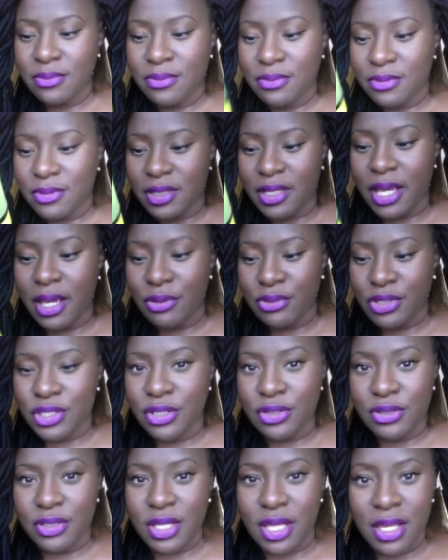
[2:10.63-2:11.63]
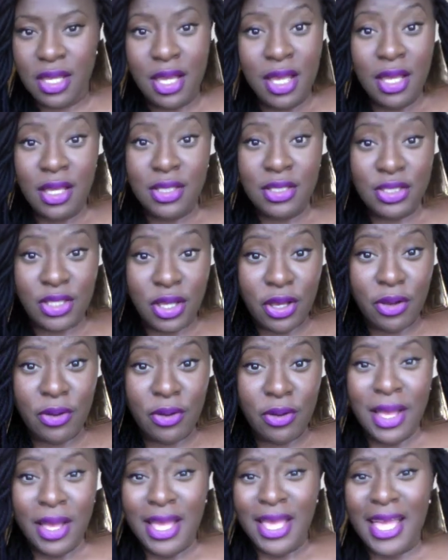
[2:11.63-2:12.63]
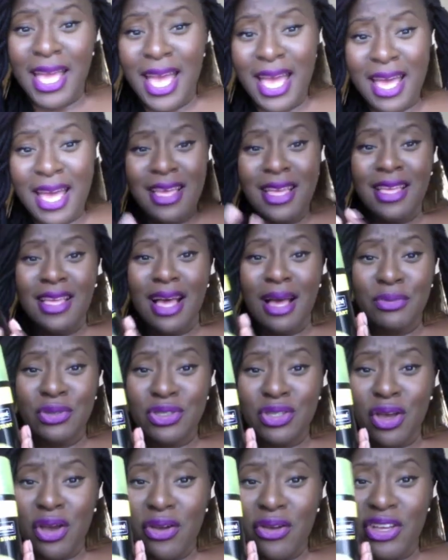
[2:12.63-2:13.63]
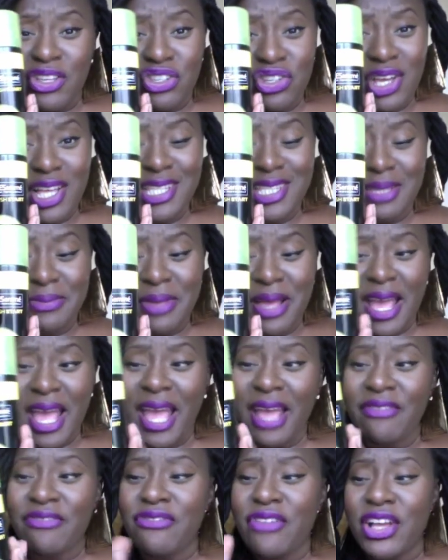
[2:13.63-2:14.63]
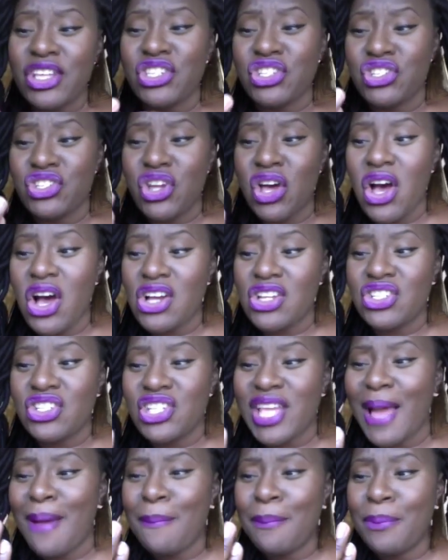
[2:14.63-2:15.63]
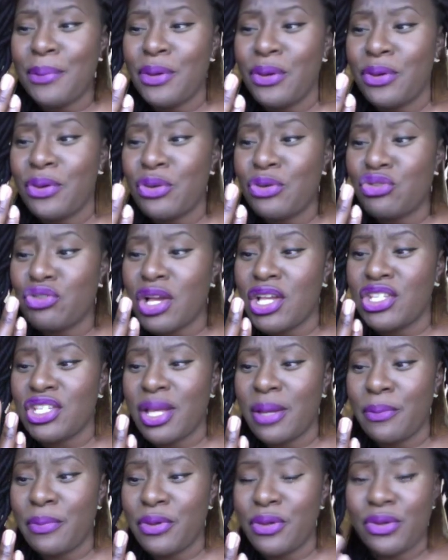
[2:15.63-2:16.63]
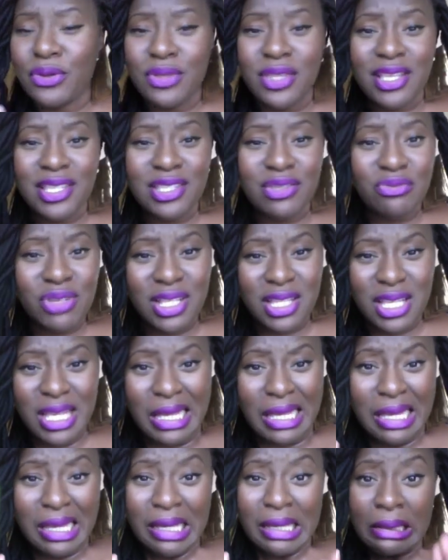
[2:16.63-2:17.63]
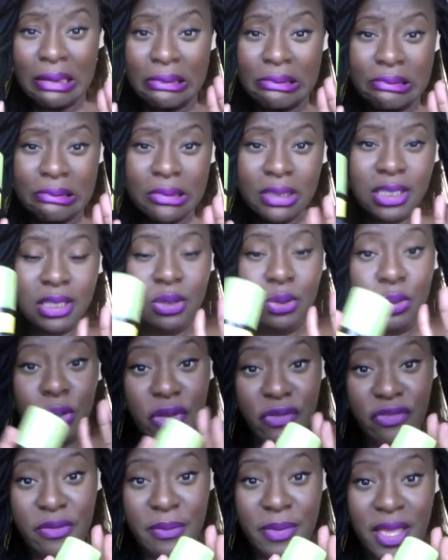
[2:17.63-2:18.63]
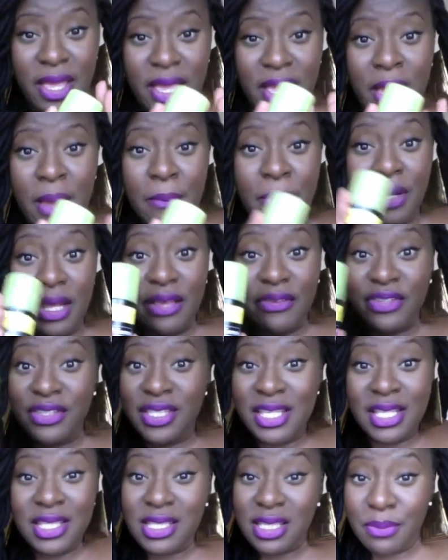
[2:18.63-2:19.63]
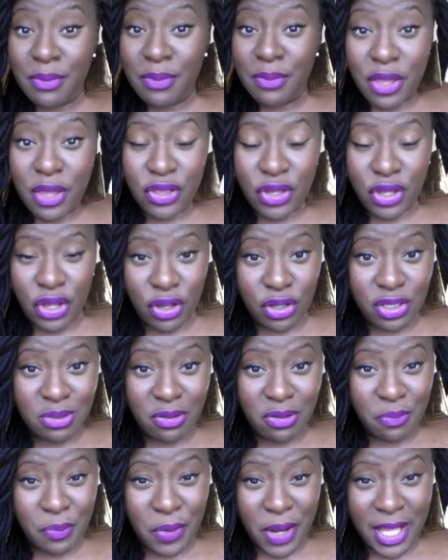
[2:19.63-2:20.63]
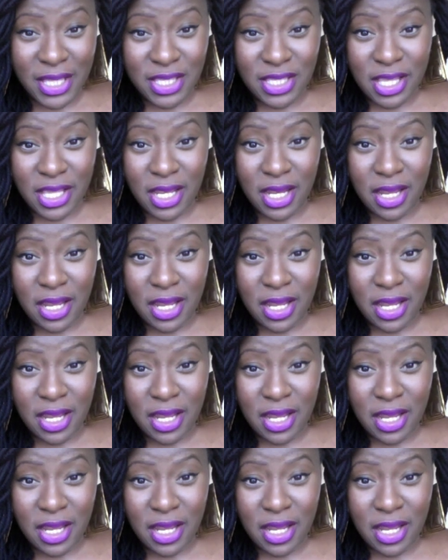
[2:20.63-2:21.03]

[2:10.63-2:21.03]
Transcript: in how to use it. So yeah, I'm sorry, Tresemme Fresh Start shampoo, dry shampoo. This really didn't work for me. But I've seen some other girls with braids